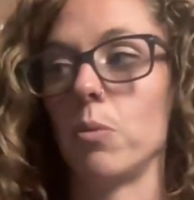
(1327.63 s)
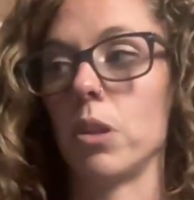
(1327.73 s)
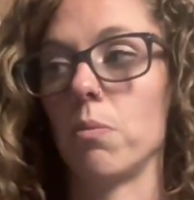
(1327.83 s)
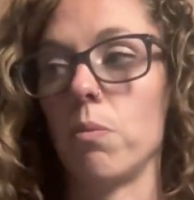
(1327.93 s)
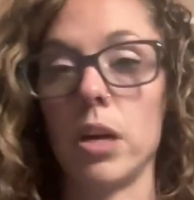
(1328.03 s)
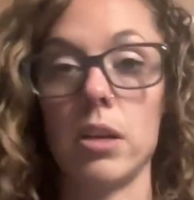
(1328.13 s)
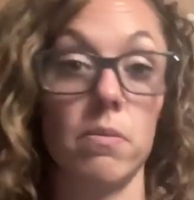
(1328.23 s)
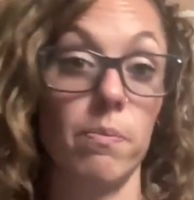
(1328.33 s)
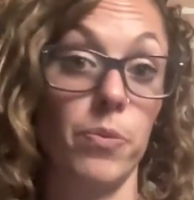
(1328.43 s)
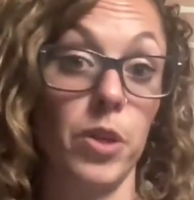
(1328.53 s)
with what
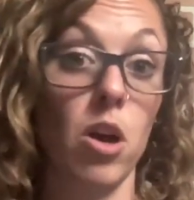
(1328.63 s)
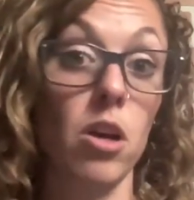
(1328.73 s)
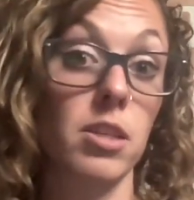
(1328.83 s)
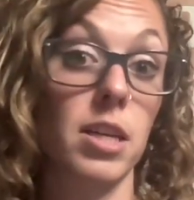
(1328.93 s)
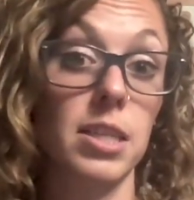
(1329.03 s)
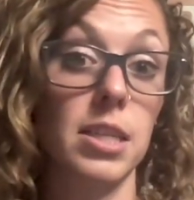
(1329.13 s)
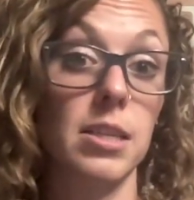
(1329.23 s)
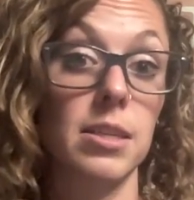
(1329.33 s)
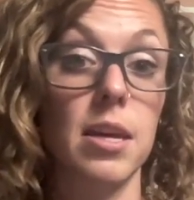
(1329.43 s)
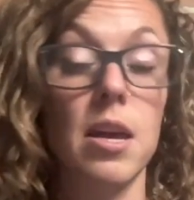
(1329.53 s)
the content
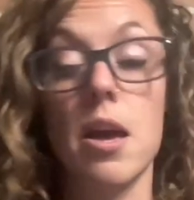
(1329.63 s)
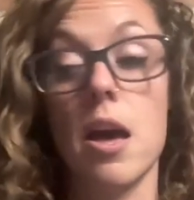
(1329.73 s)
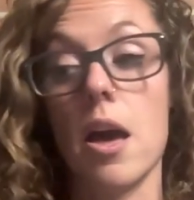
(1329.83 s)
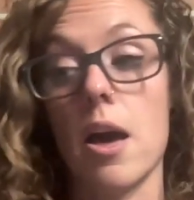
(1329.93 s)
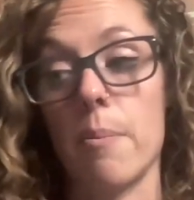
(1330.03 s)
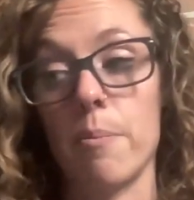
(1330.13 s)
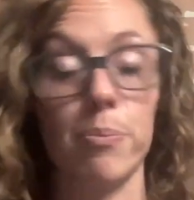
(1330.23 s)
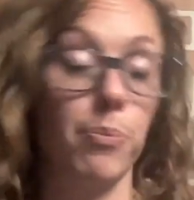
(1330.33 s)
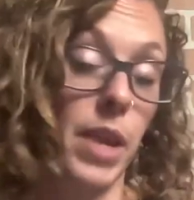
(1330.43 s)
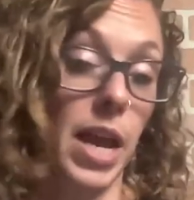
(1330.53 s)
is.
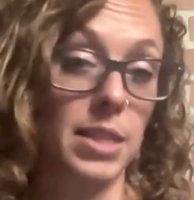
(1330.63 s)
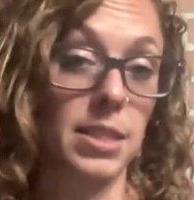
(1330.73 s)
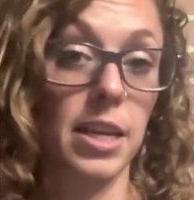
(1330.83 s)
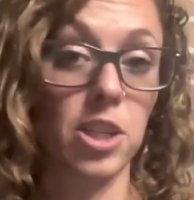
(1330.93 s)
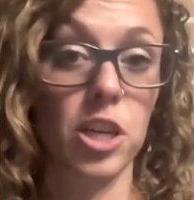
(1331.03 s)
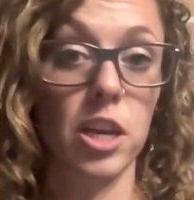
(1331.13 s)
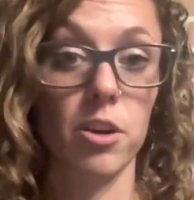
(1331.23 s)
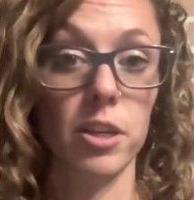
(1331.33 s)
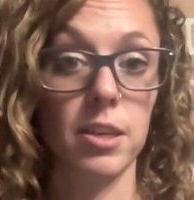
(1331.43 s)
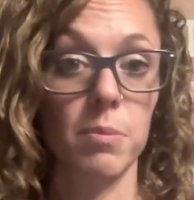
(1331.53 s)
As an educator,
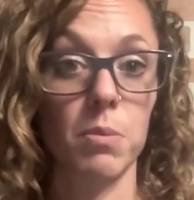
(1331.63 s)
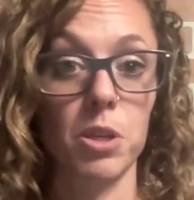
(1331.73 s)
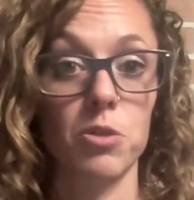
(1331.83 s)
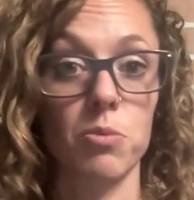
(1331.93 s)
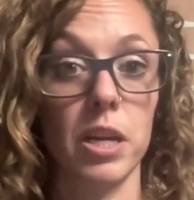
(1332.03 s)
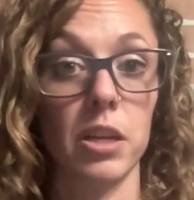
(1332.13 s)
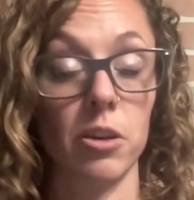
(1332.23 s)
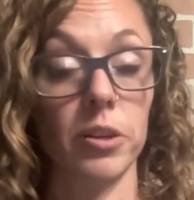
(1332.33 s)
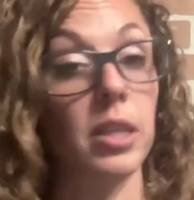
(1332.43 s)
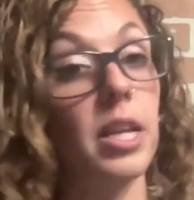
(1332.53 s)
it's something we do regular
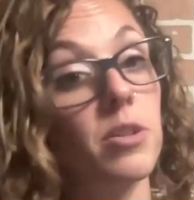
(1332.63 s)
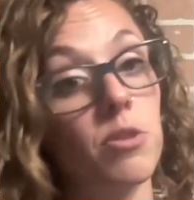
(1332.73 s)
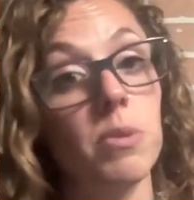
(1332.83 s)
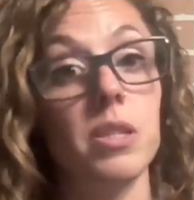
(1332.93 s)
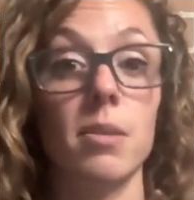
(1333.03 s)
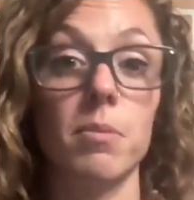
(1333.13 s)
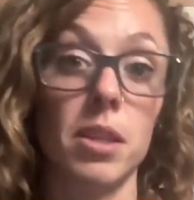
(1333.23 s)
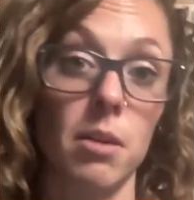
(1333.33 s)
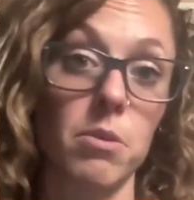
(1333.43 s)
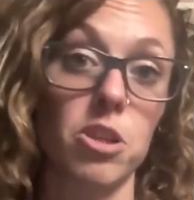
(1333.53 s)
in the classroom and something
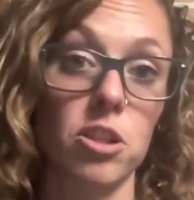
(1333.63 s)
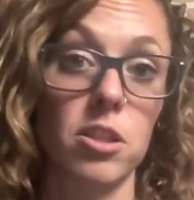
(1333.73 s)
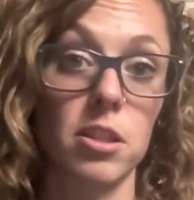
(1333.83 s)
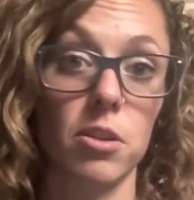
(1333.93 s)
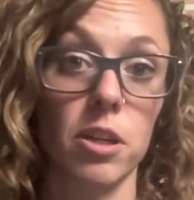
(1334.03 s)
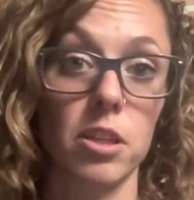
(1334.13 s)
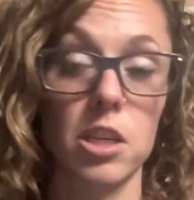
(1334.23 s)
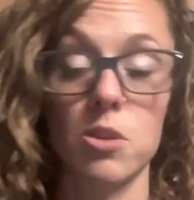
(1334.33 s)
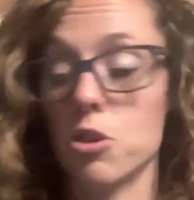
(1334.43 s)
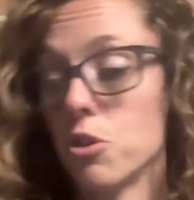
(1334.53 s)
that we should still
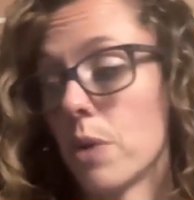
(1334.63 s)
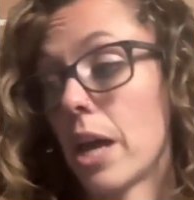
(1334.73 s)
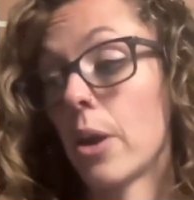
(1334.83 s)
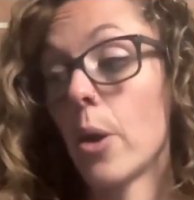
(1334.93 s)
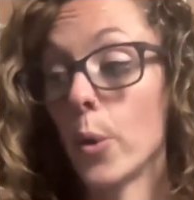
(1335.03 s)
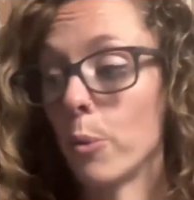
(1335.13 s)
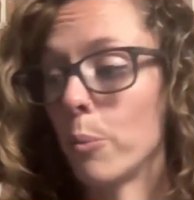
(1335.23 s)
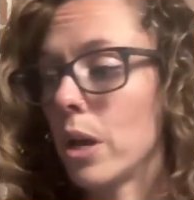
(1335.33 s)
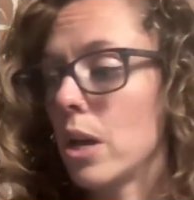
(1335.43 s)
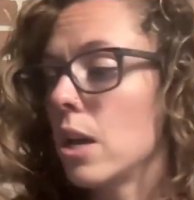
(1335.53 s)
continue to do at home.
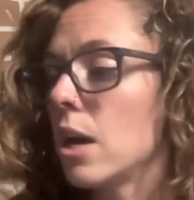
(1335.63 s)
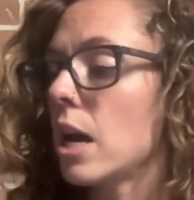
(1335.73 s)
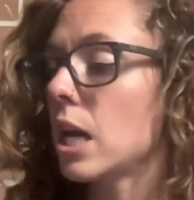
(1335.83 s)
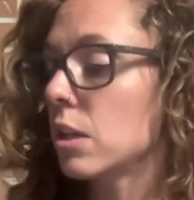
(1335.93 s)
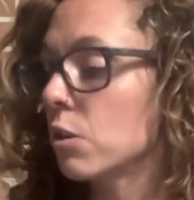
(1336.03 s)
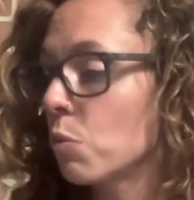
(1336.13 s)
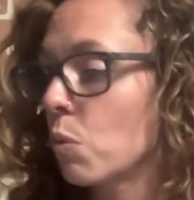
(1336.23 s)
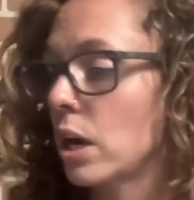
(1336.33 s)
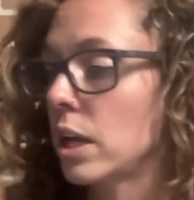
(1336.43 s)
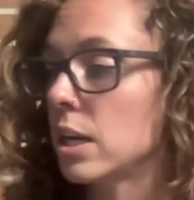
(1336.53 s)
Another
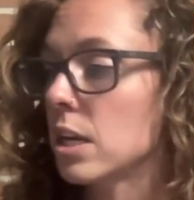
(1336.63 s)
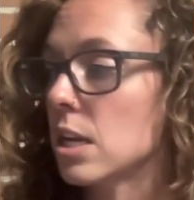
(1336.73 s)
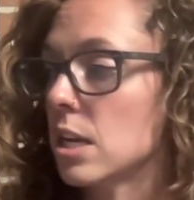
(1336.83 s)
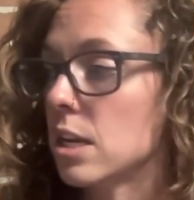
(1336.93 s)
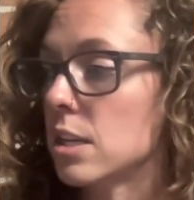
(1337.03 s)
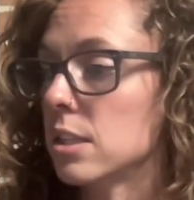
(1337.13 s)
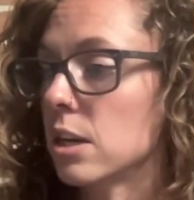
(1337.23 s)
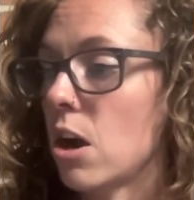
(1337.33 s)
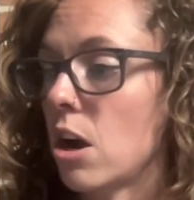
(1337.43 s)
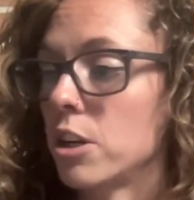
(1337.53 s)
one is
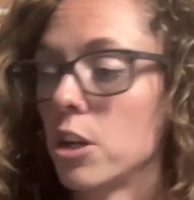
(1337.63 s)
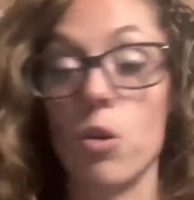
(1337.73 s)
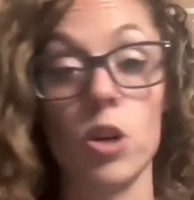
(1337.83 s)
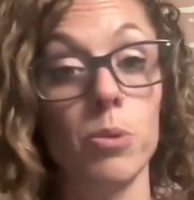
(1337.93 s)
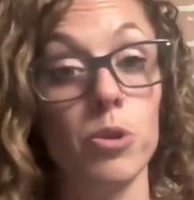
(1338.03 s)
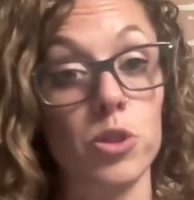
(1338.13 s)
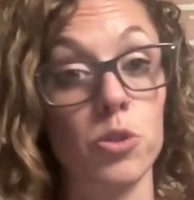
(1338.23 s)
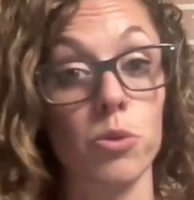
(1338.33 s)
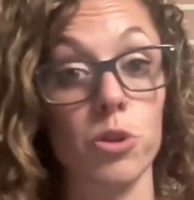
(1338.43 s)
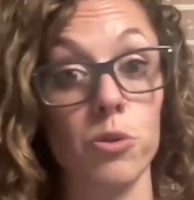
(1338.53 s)
there are decodables
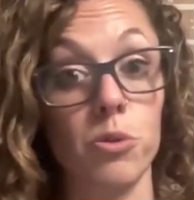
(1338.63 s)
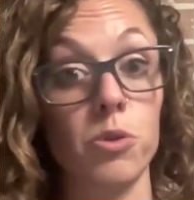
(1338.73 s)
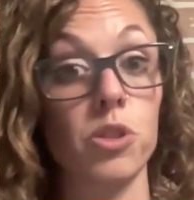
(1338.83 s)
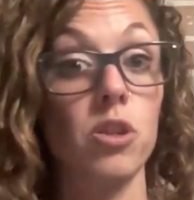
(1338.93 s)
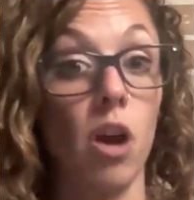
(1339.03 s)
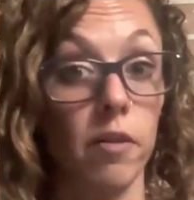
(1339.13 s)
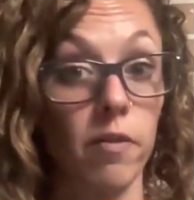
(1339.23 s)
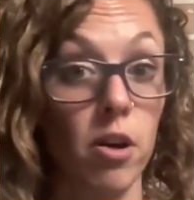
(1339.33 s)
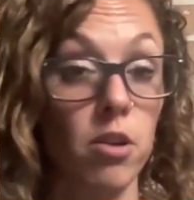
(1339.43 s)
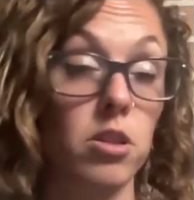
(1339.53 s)
through
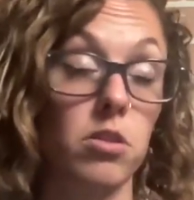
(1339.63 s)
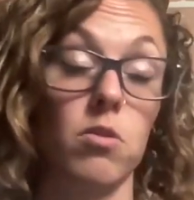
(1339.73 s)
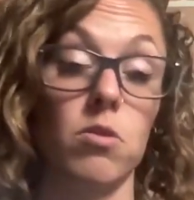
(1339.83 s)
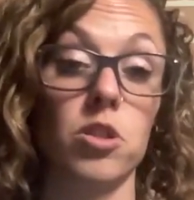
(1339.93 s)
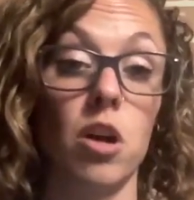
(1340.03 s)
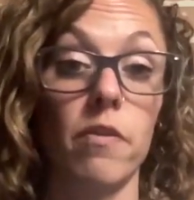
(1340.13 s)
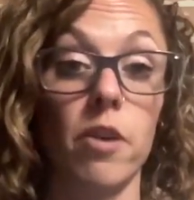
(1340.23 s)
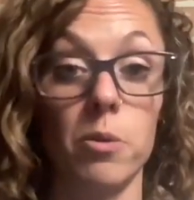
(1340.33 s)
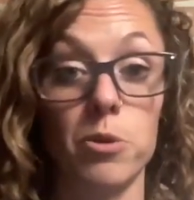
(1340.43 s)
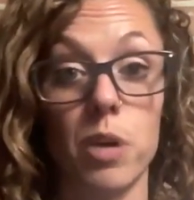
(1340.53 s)
Starfall. So
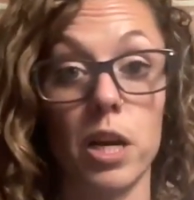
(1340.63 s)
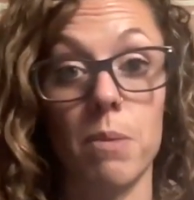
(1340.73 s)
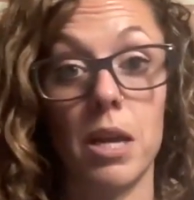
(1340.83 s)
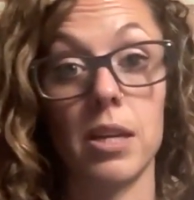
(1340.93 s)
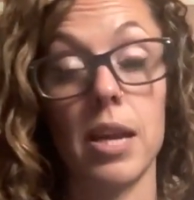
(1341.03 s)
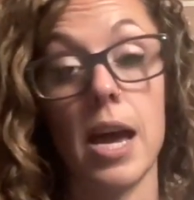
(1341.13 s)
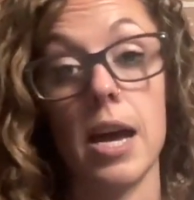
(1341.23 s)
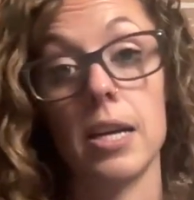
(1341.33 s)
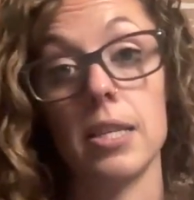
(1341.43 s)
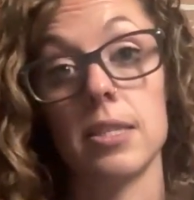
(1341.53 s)
Starfall was recommended
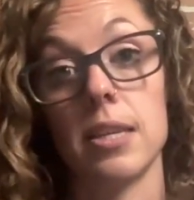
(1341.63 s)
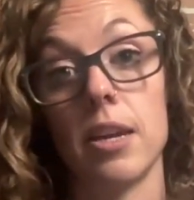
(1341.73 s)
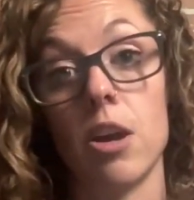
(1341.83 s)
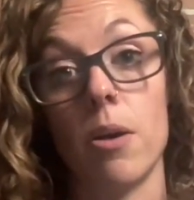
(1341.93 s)
as an